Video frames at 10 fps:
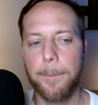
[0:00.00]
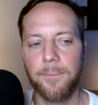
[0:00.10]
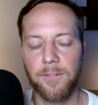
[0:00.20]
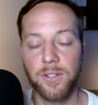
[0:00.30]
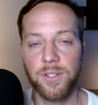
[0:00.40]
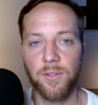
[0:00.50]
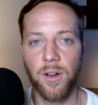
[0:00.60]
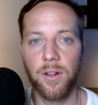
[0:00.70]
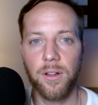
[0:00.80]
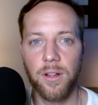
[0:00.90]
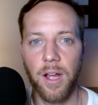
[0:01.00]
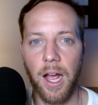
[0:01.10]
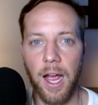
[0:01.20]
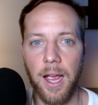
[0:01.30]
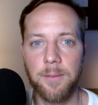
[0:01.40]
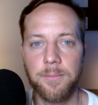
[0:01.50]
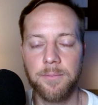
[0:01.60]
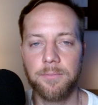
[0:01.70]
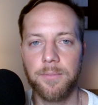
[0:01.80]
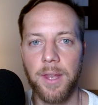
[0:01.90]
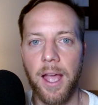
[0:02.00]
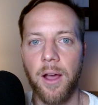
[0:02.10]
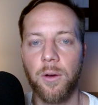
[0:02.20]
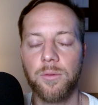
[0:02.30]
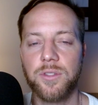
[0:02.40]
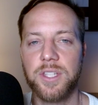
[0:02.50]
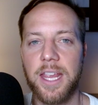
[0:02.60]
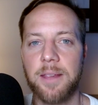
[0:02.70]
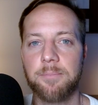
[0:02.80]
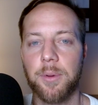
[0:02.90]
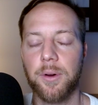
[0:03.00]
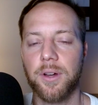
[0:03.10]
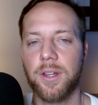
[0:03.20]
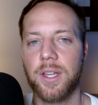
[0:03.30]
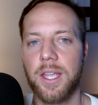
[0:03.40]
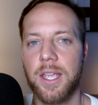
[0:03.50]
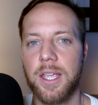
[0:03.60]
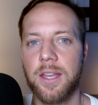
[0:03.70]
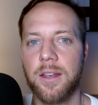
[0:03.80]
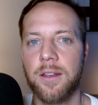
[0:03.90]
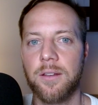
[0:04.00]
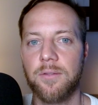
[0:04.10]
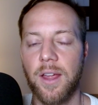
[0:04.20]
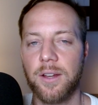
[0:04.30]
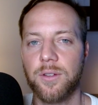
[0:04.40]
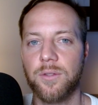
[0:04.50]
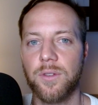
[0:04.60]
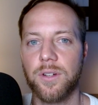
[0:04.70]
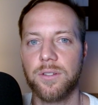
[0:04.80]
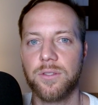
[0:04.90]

first of all, I'm now staying put in Vancouver.